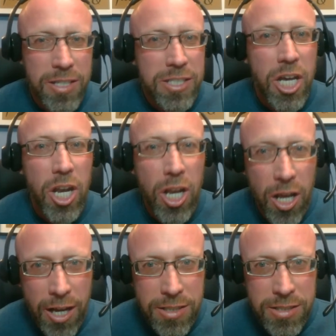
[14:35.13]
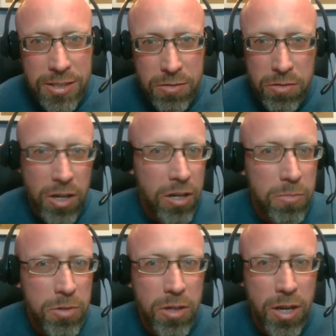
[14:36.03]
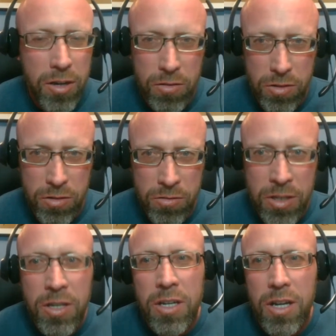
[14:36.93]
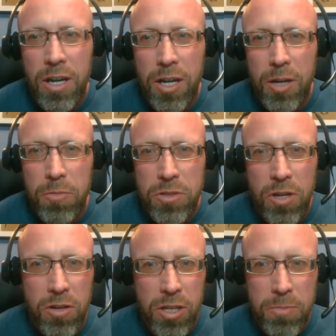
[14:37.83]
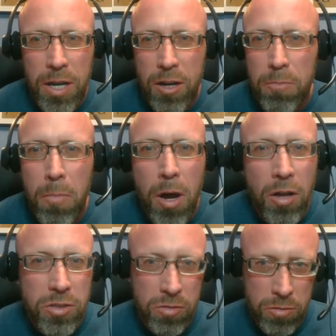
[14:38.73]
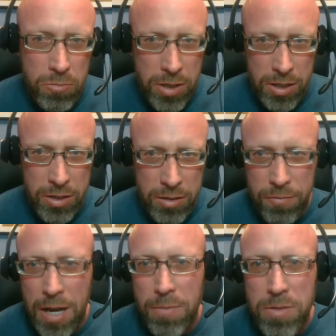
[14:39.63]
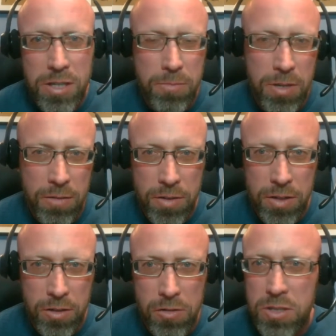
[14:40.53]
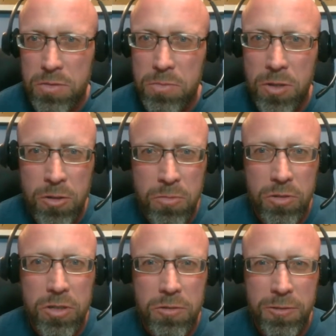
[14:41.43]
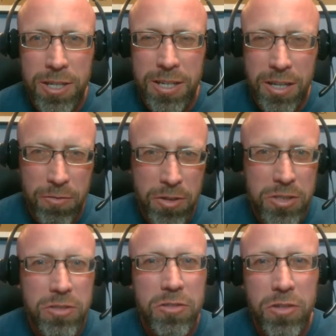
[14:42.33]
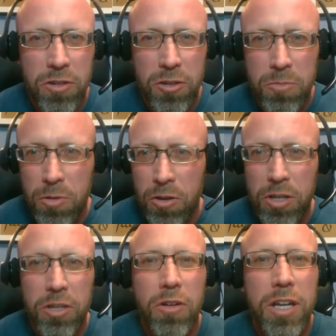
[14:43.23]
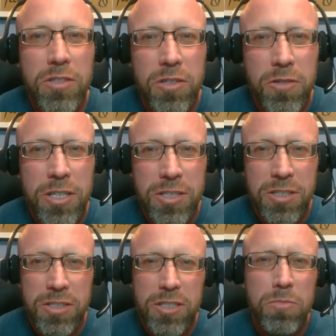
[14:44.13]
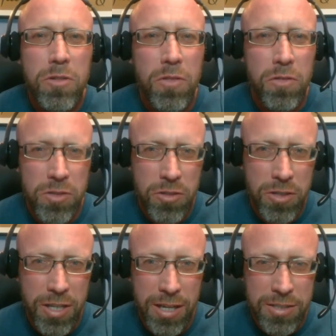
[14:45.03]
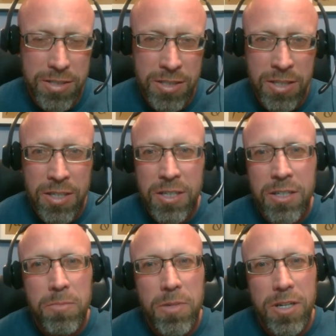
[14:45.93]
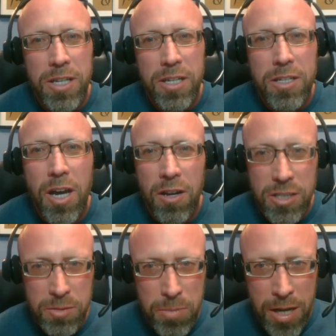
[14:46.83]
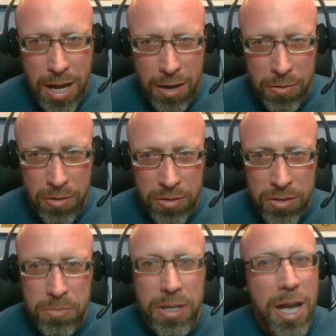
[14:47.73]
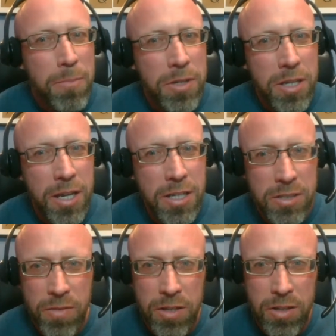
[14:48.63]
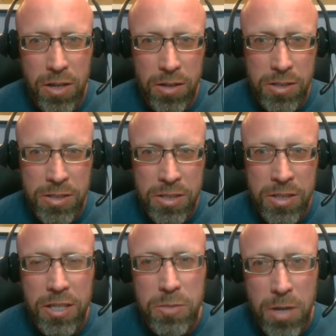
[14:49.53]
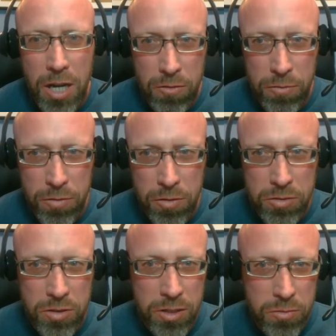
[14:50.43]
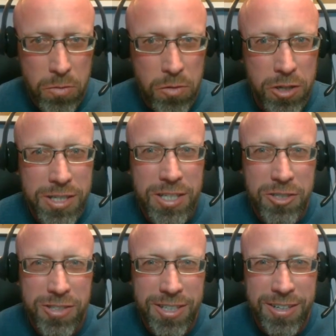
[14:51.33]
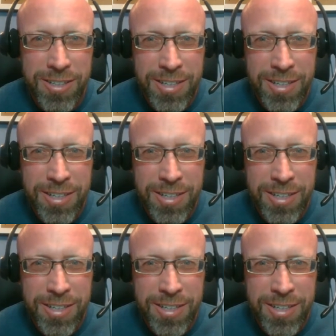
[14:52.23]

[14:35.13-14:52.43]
It's not a lot. We're not going to put a lot on you. We're talking about a module a week, 5 to 10 minute videos and some homework a week. And once you do your homework, you'll answer questions to move over to the next. But again, knowledge is power, but application of that knowledge is powerful. So that's what we want to teach you here.